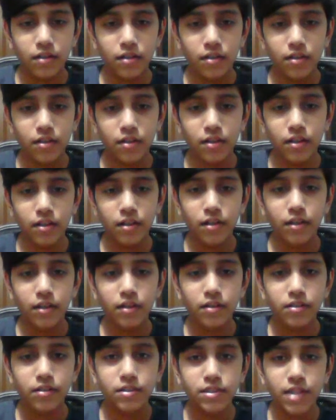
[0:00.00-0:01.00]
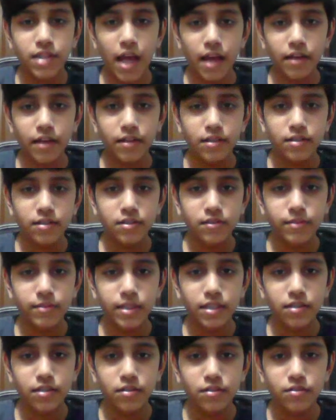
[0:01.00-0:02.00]
and here this diagonal is
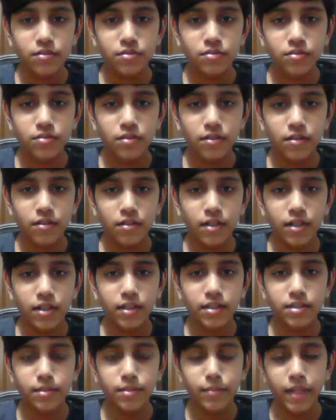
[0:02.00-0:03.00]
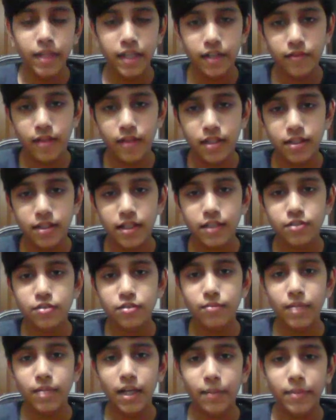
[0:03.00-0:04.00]
weak, and there's a mate in one thread, so
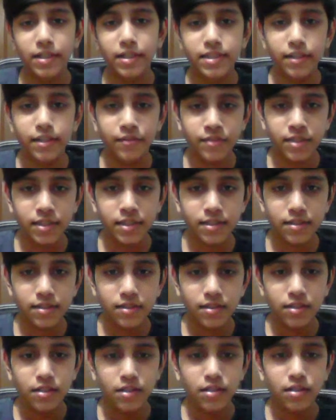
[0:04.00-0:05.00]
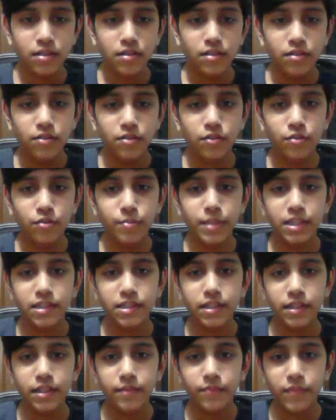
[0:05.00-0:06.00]
black plays F6, rook
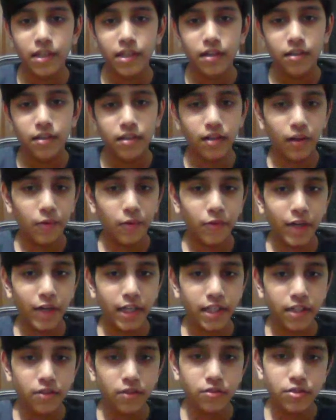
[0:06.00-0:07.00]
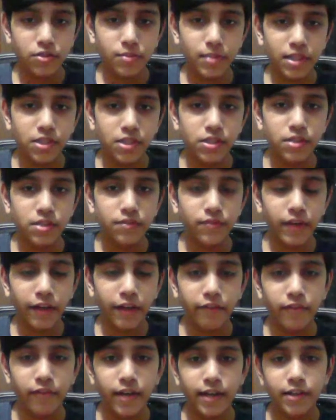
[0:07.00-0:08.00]
B3. Now white can also play
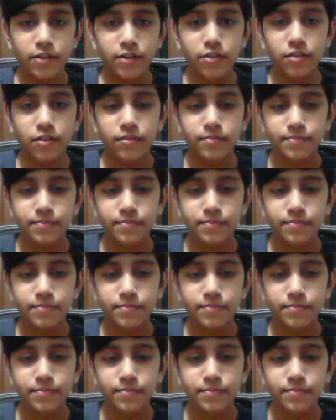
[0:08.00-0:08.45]
G5 later on.